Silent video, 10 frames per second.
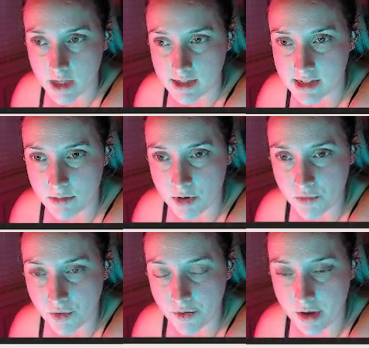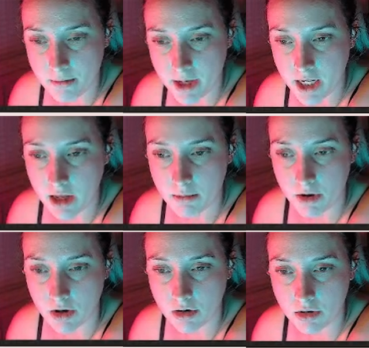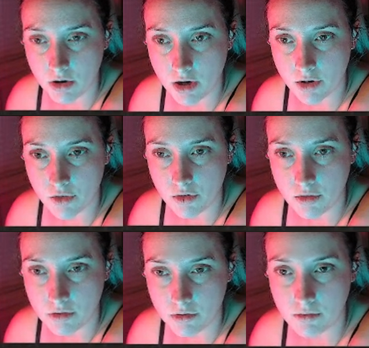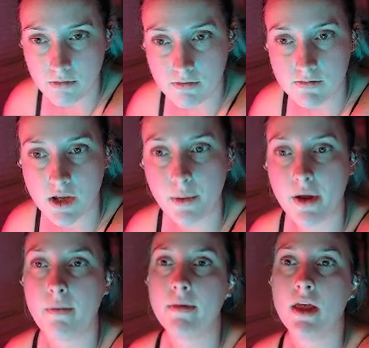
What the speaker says: Someone wrote a Medium article. Ooh, here we go.